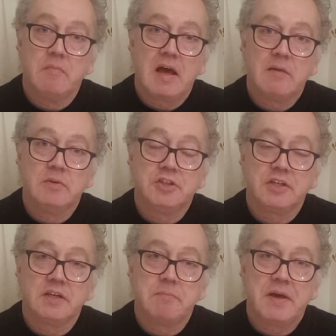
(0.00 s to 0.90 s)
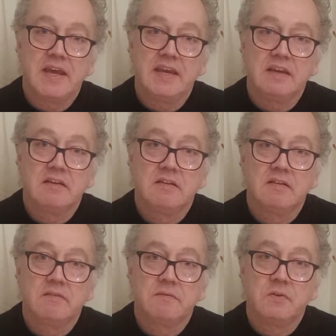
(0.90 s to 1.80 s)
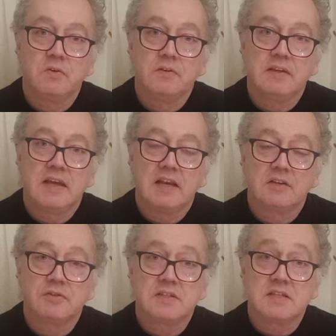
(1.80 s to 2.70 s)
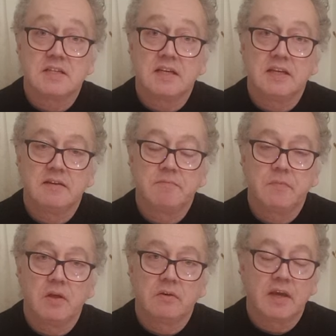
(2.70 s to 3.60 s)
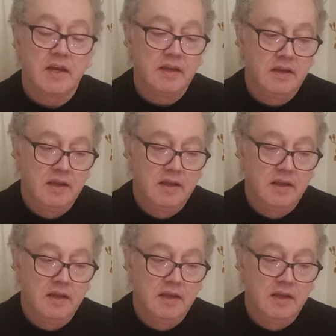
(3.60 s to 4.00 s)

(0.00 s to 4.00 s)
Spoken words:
how much you're going to pay for the electricity. Okay,